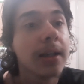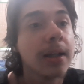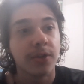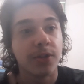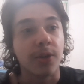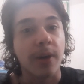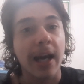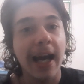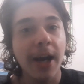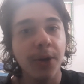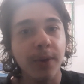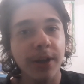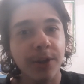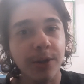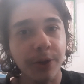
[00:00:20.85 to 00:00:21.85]
So how do
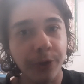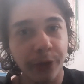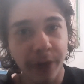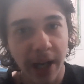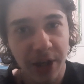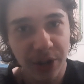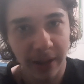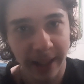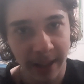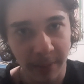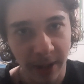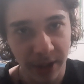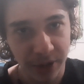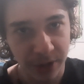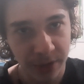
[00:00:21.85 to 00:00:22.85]
I do facial
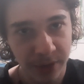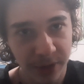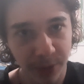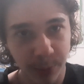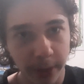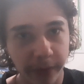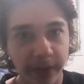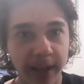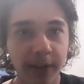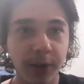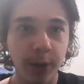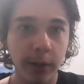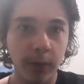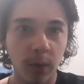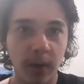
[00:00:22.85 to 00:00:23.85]
animations without
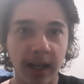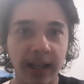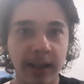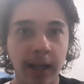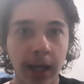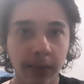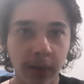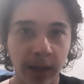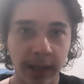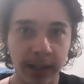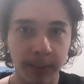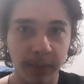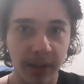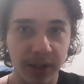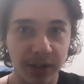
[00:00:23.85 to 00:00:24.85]
overriding other
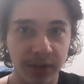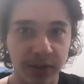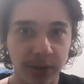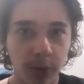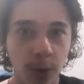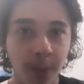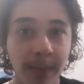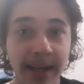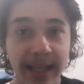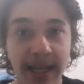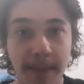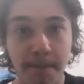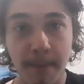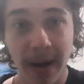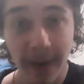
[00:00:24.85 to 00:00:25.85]
animations or
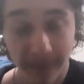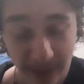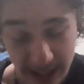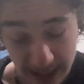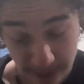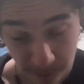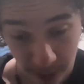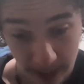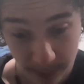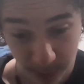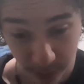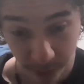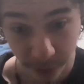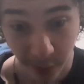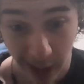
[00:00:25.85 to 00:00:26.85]
making mouth keyframes
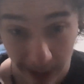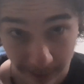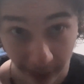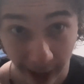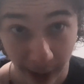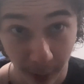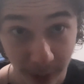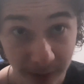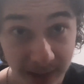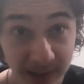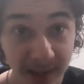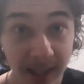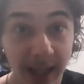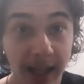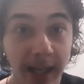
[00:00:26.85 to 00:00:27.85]
for 5
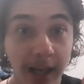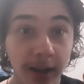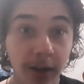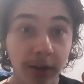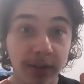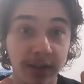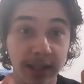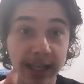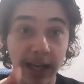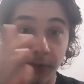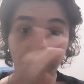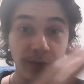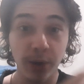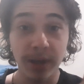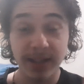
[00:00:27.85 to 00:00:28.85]
hours to
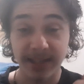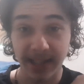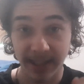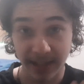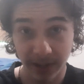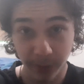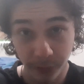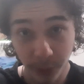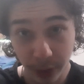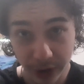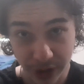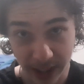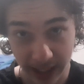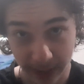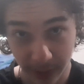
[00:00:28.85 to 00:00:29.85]
get 30 seconds of
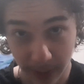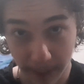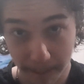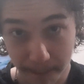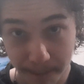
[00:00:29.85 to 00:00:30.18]
footage out of it?